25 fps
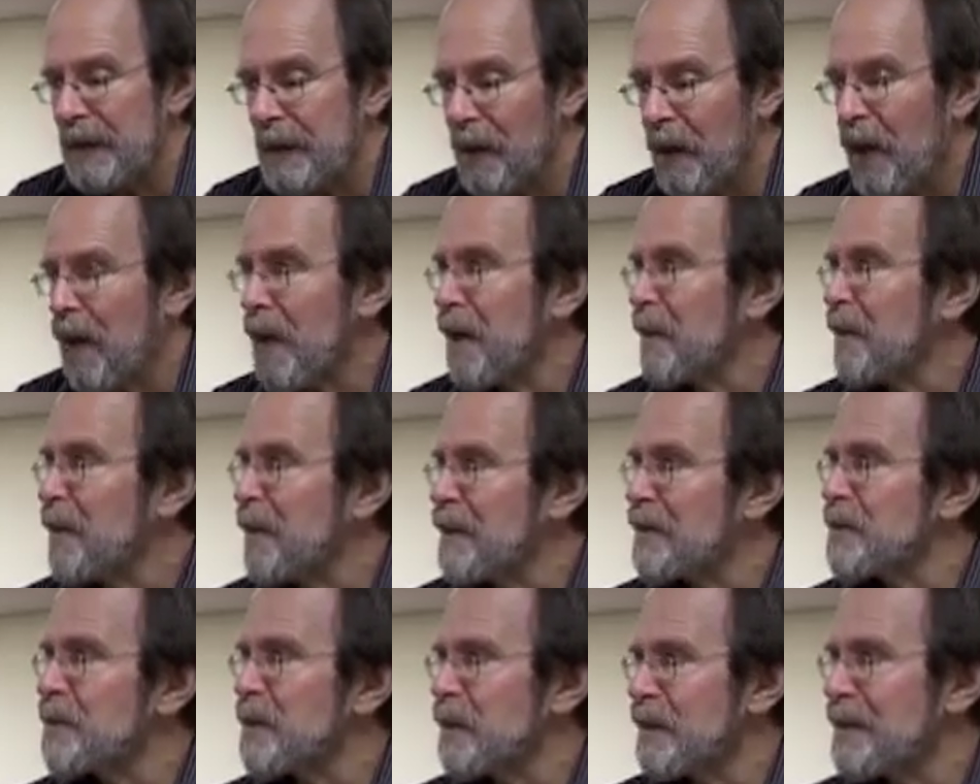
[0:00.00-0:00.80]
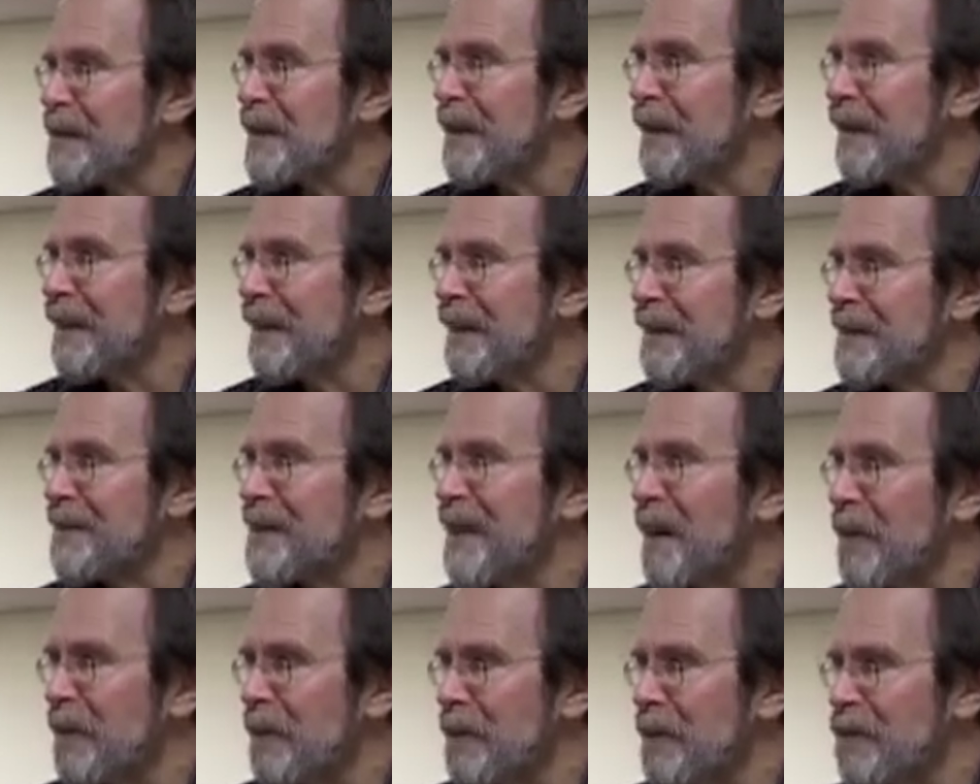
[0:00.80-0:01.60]
economists were telling us
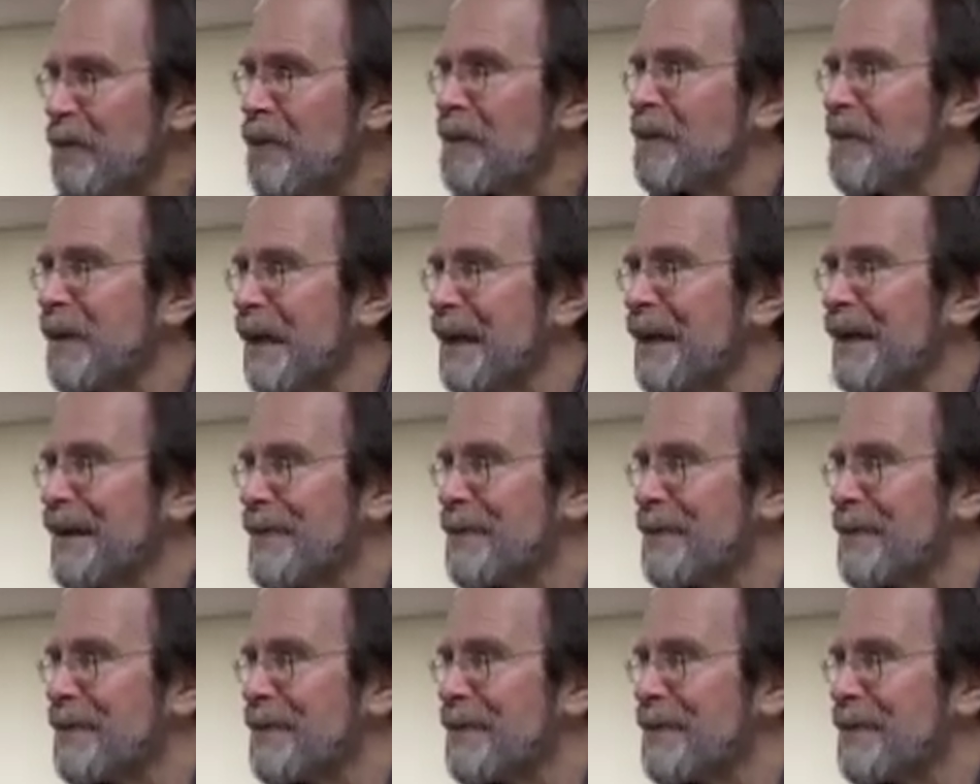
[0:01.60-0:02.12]
how we should make